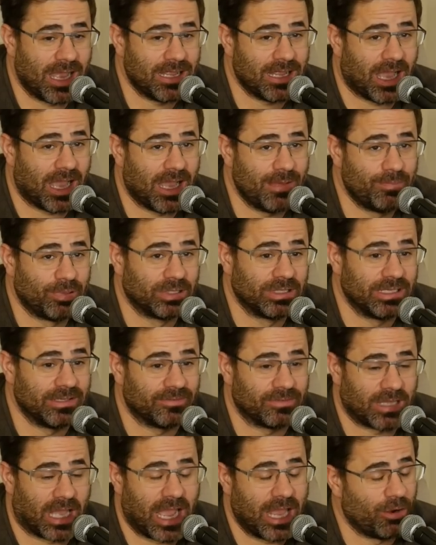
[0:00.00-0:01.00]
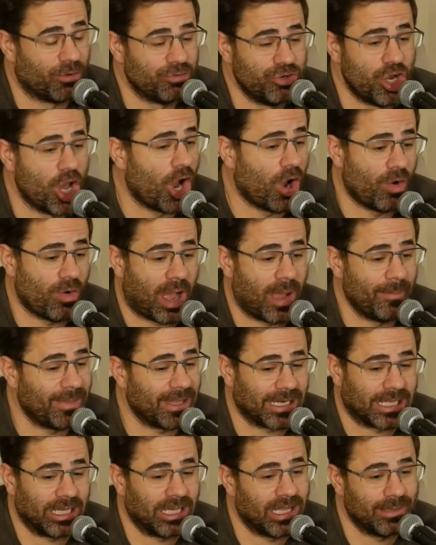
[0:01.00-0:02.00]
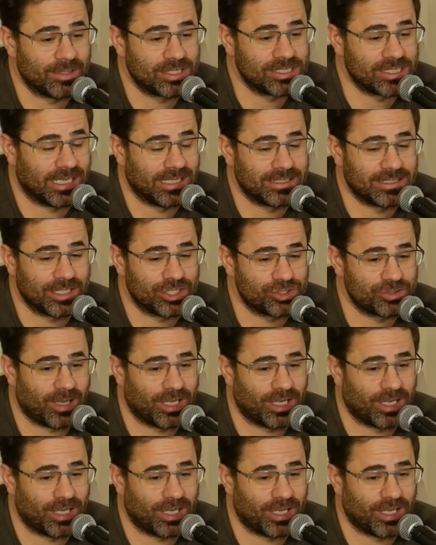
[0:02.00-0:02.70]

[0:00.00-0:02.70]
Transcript: I, I believe, I don't know. I'm not a climate scientist.